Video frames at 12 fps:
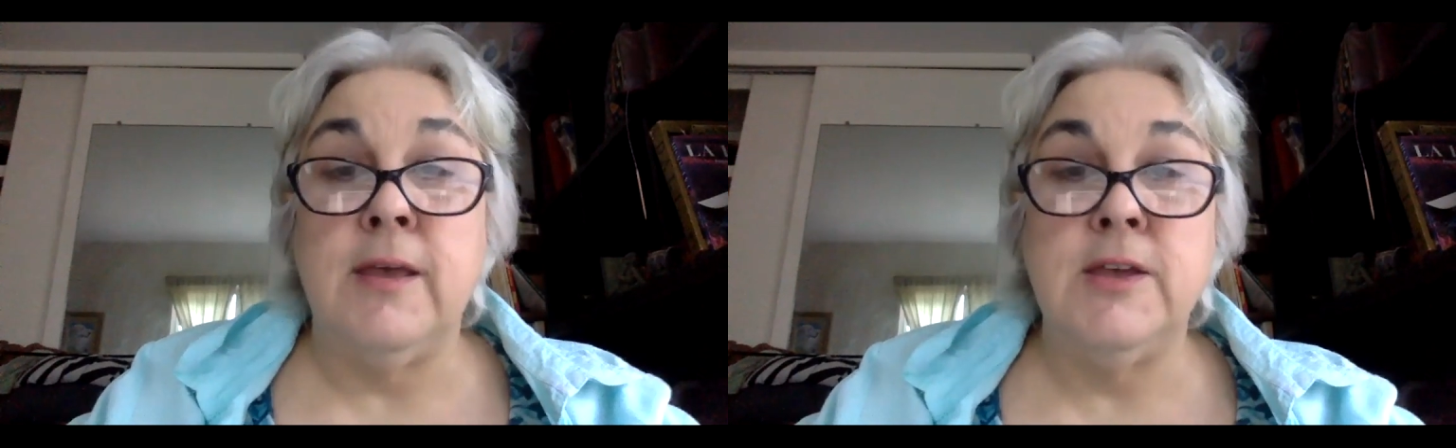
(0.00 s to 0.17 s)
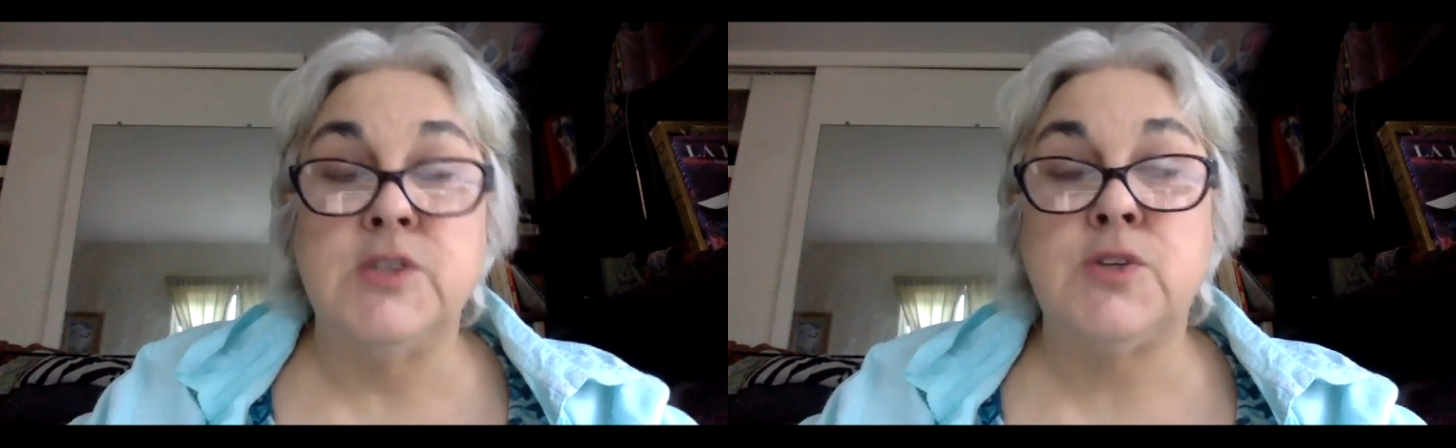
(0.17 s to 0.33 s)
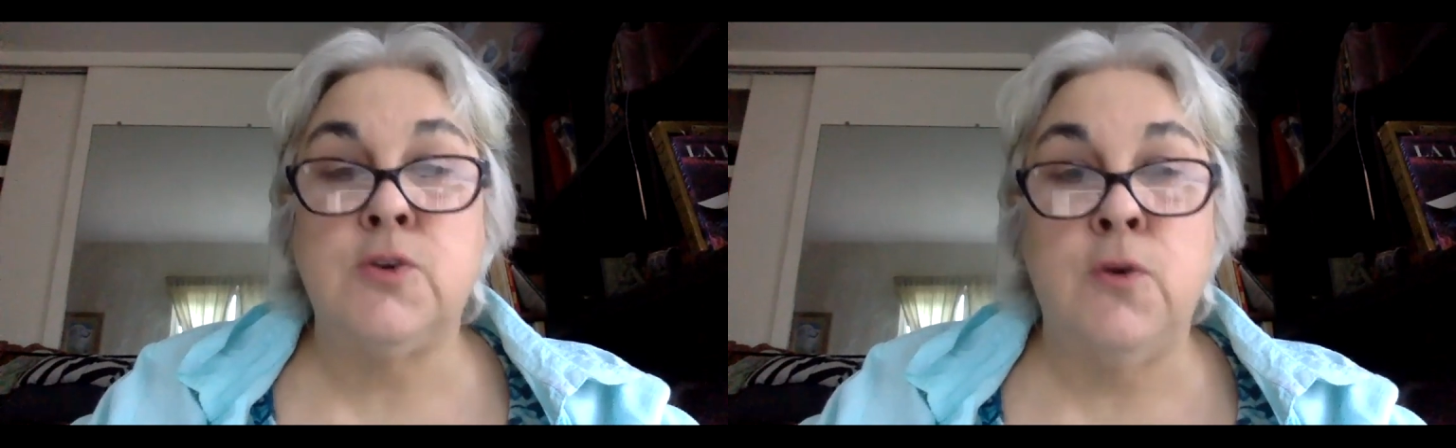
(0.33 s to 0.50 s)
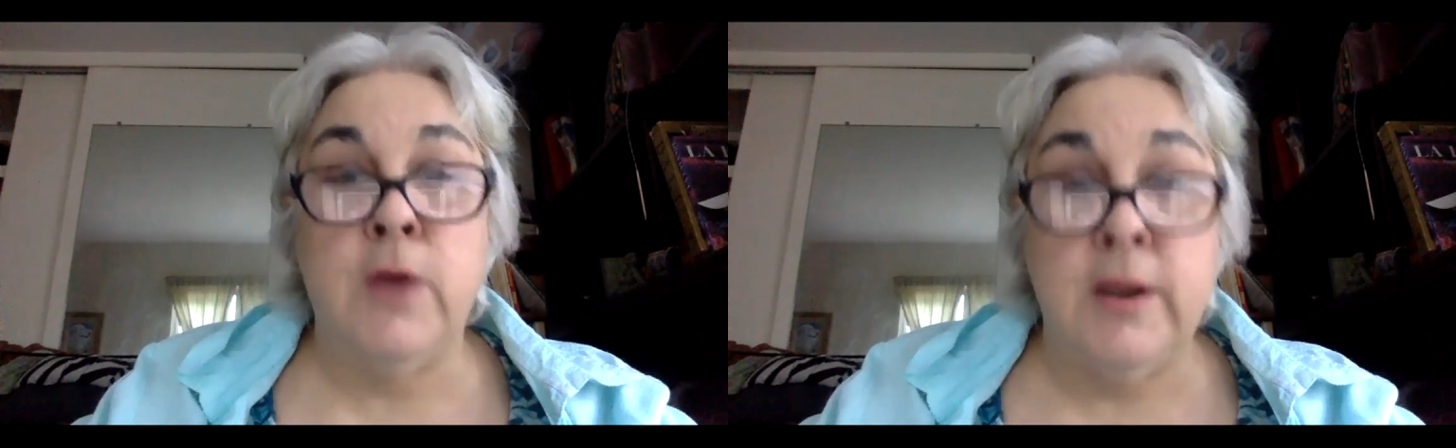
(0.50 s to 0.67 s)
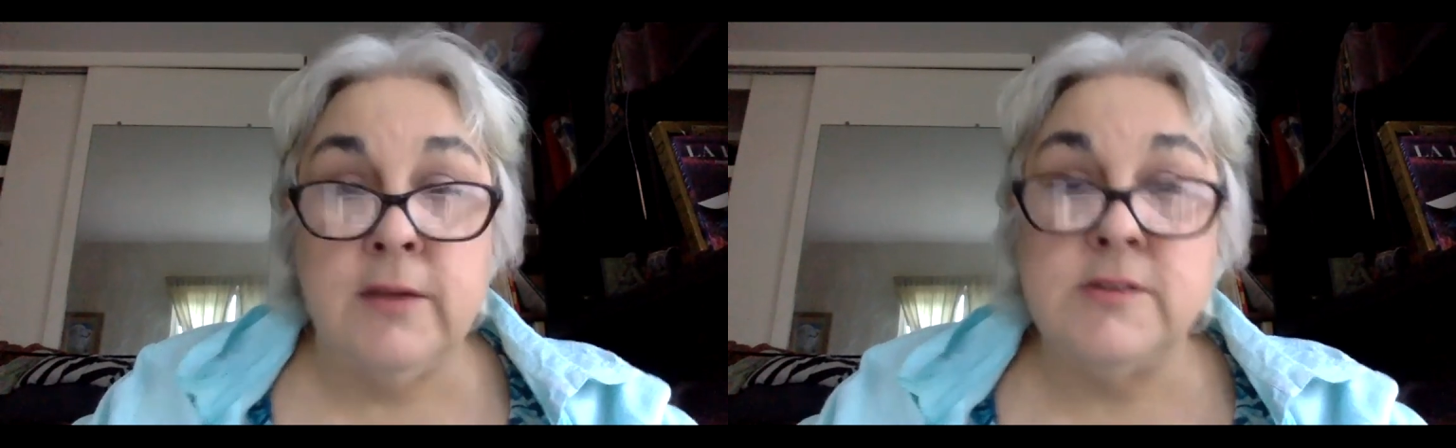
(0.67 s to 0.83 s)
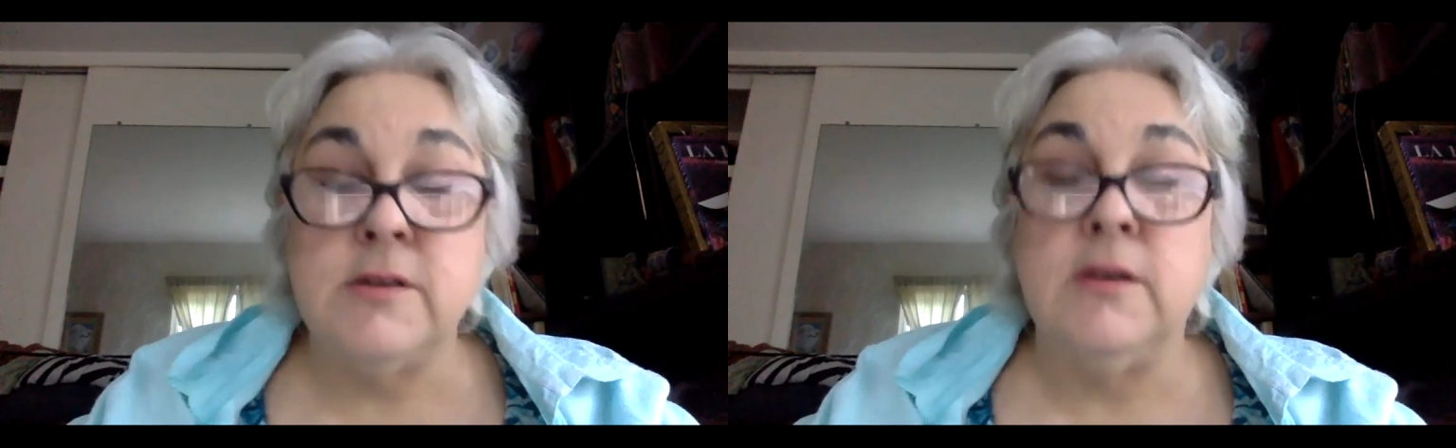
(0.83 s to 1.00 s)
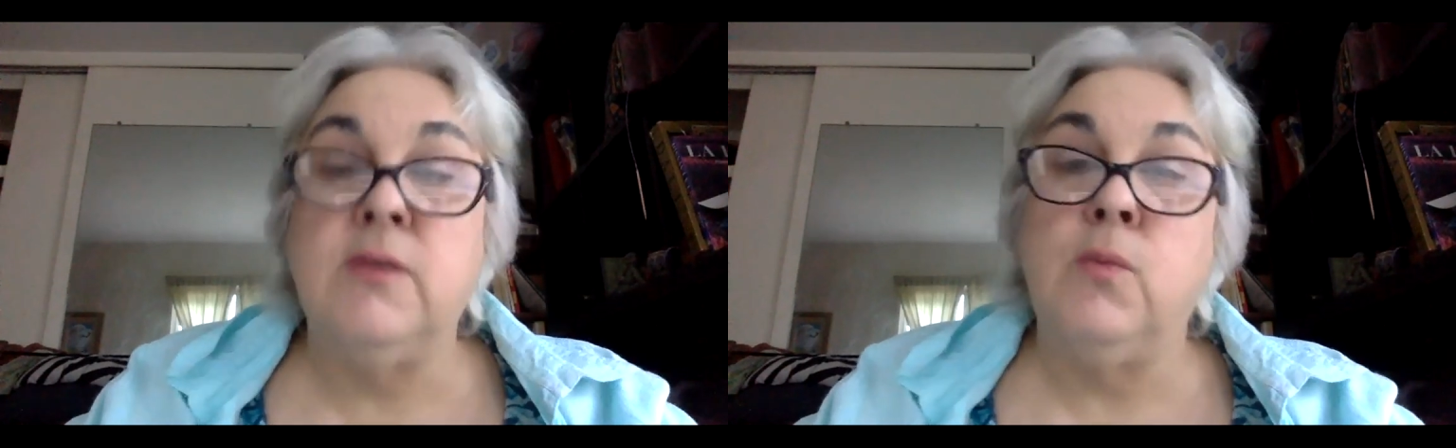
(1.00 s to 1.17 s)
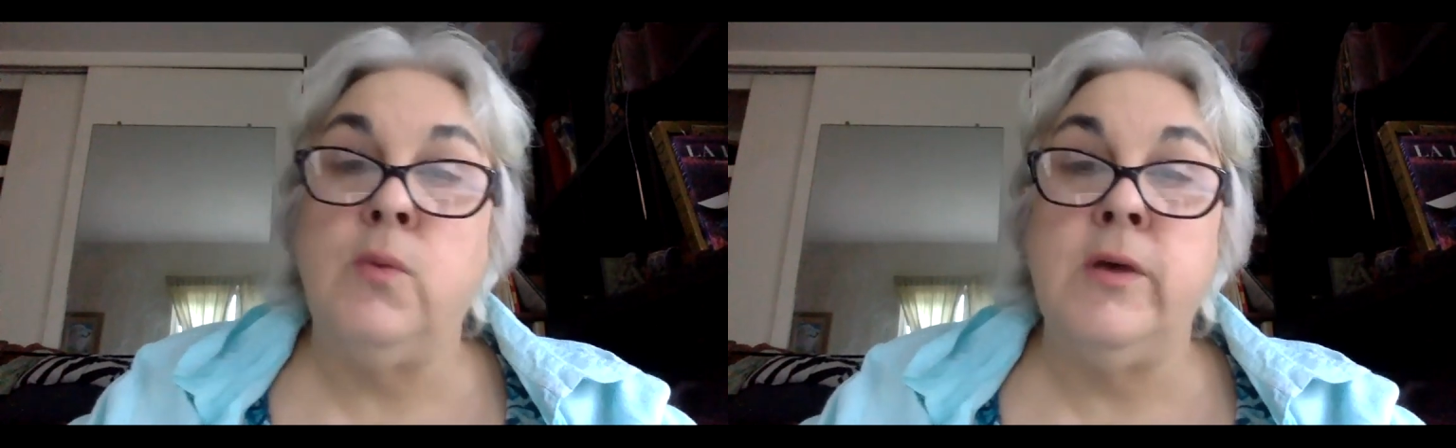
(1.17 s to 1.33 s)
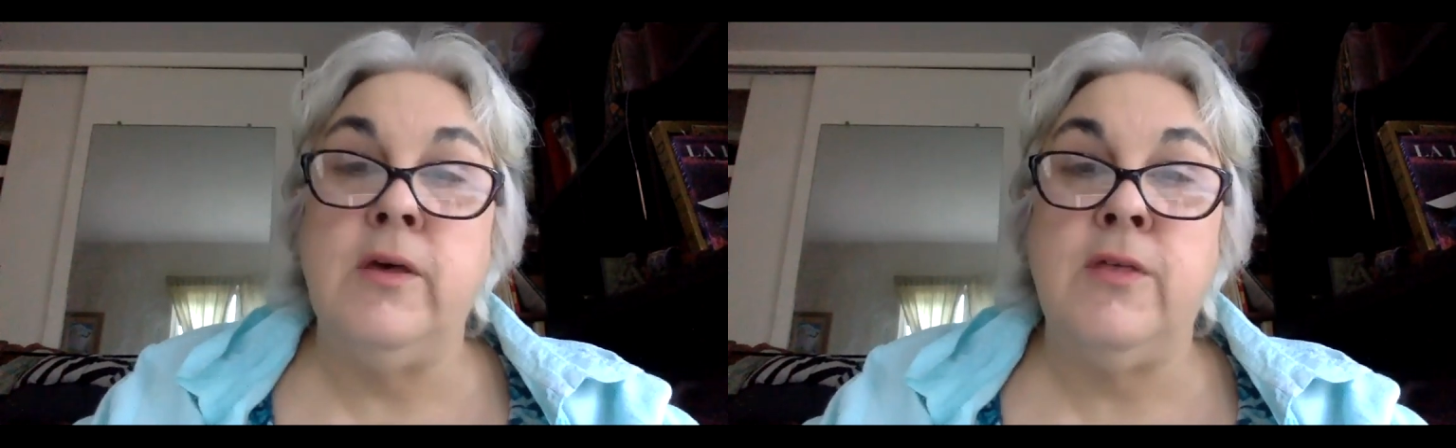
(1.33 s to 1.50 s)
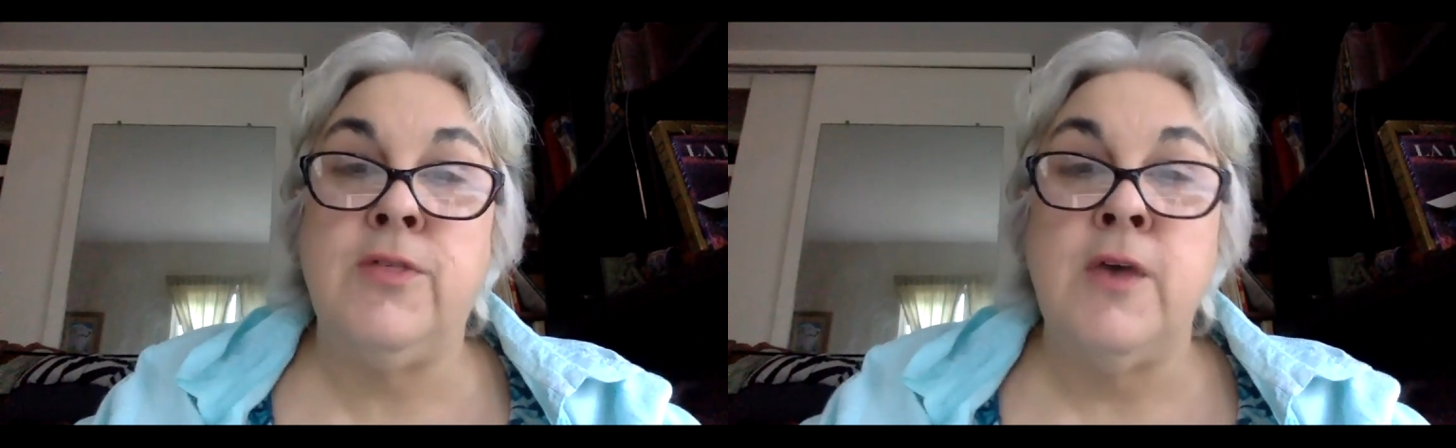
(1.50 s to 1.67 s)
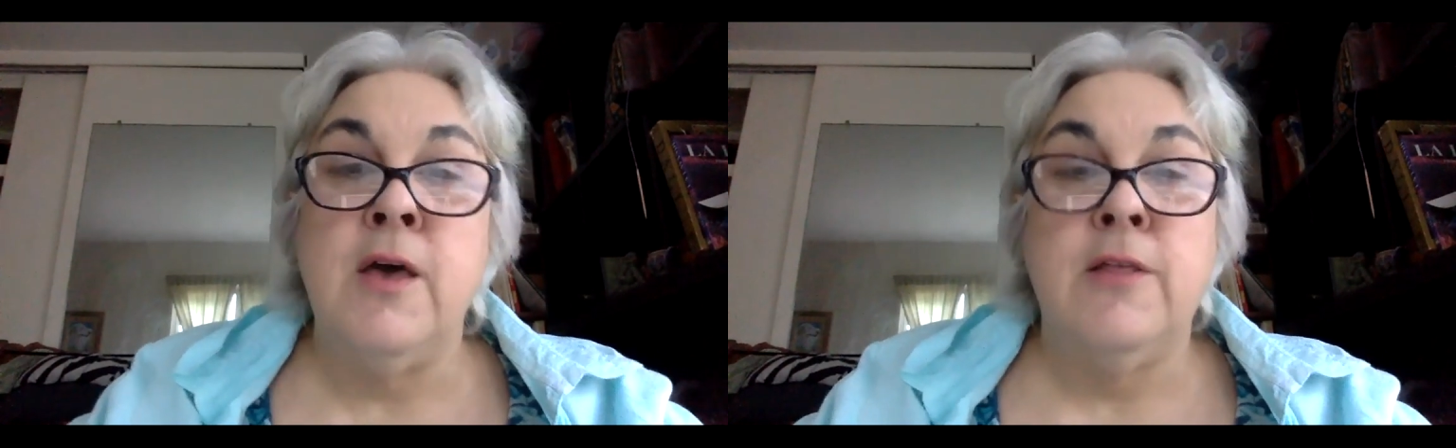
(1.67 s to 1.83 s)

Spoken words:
He's credited with